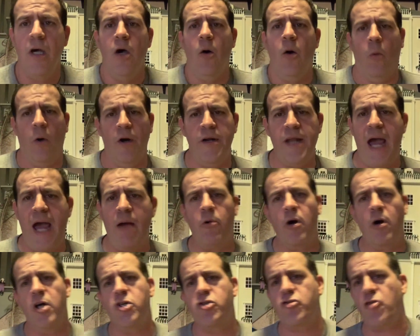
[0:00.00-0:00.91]
One night we're
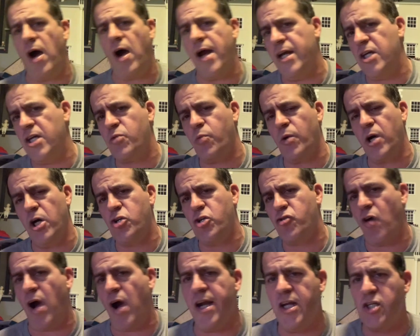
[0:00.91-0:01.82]
going to try this, we're going to
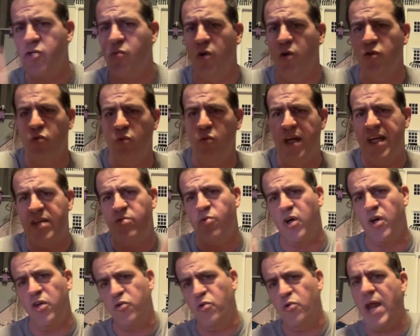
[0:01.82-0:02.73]
try this, we're going to do this,
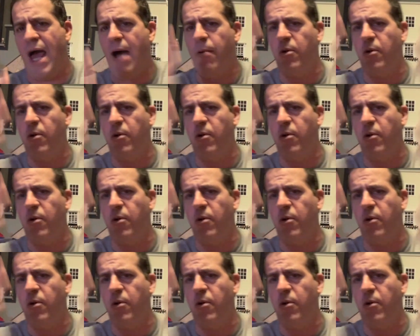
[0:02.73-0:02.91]
we're going to do that,